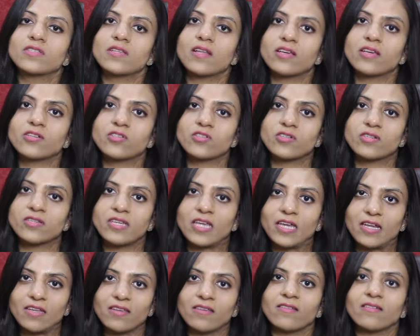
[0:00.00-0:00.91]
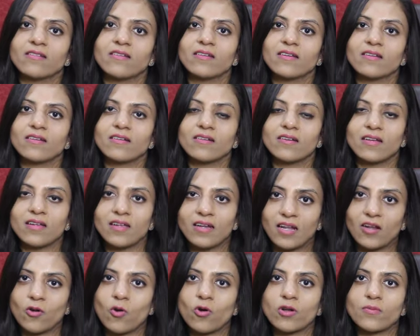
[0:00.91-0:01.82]
selection getting
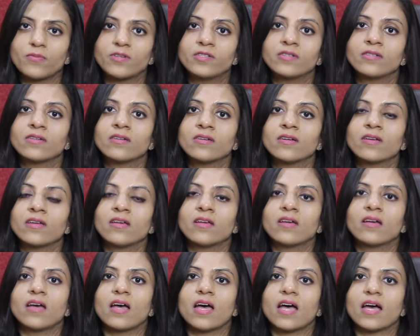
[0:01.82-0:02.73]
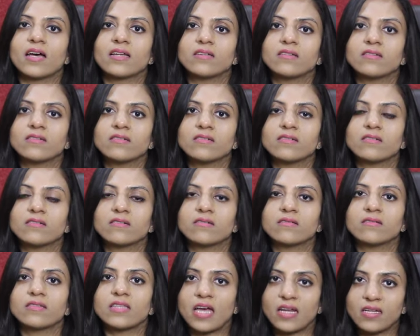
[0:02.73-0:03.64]
an allotment, and
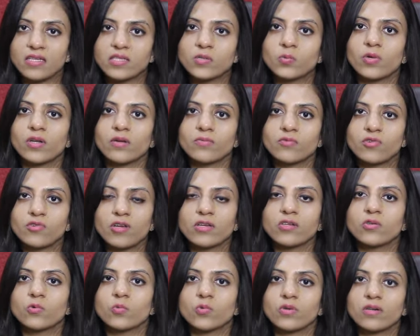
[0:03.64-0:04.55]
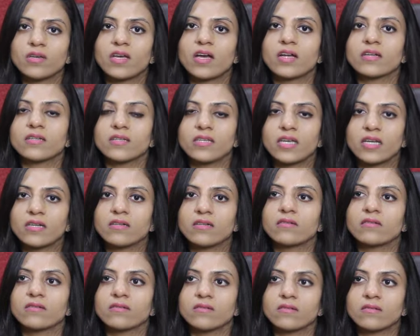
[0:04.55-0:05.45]
uh, that is what I'm trying to work at and get
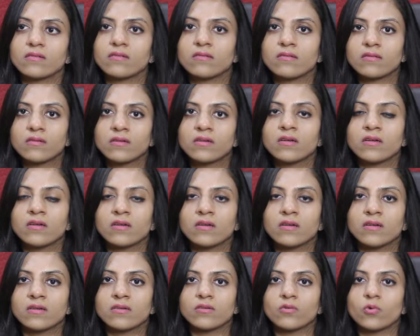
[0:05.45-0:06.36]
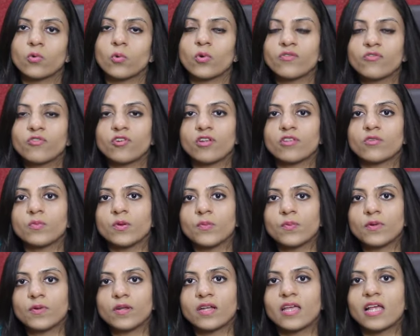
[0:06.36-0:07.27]
uh, going for other
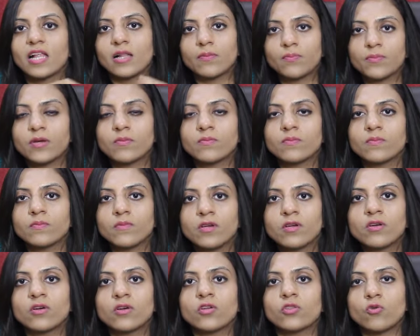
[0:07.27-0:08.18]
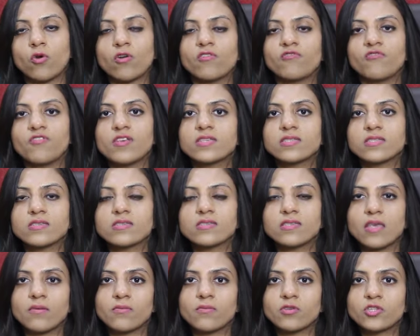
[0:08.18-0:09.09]
people and help them not face the
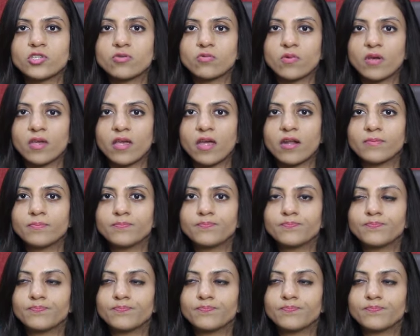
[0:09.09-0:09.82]
same issue again.